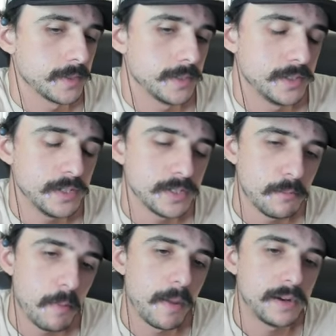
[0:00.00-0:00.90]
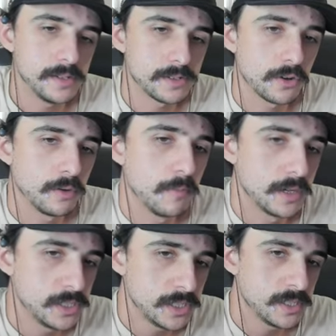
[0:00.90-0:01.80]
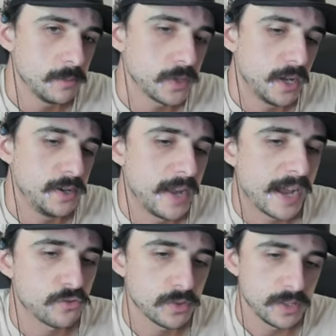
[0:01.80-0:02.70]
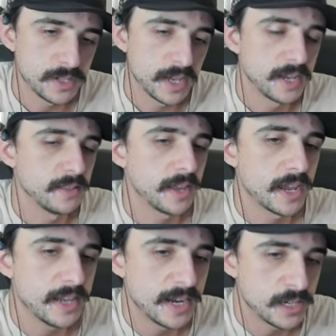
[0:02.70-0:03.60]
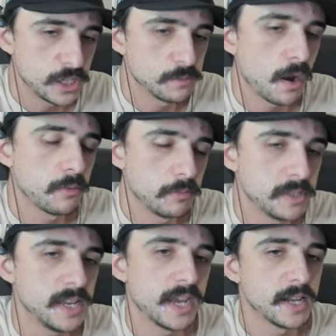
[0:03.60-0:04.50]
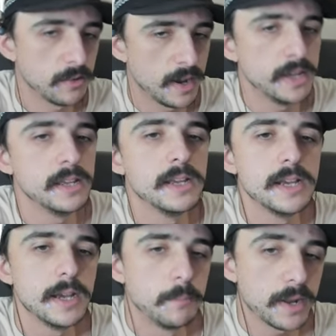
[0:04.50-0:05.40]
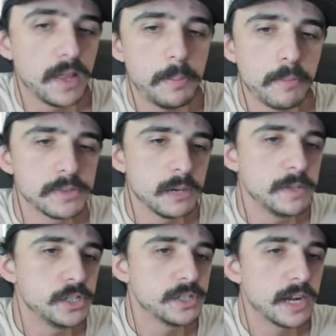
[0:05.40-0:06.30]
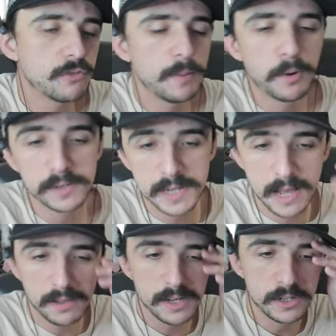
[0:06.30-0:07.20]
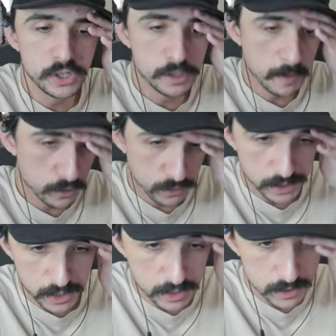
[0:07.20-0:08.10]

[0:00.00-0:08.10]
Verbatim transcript: It's just something about this girl, bro. She just seems unnaturally tan. Like, I get it. She's probably tanning, right? But a lot of people tell me she's got a great personality and she smells really good,